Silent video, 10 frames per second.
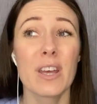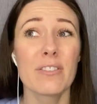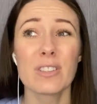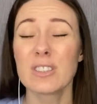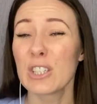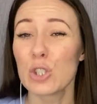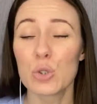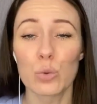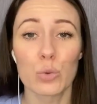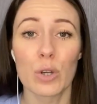feeling like you
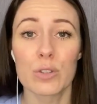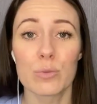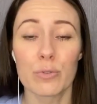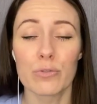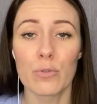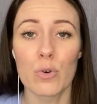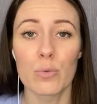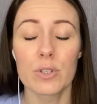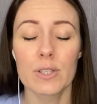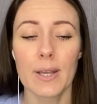don't know how to move
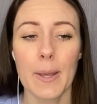forward.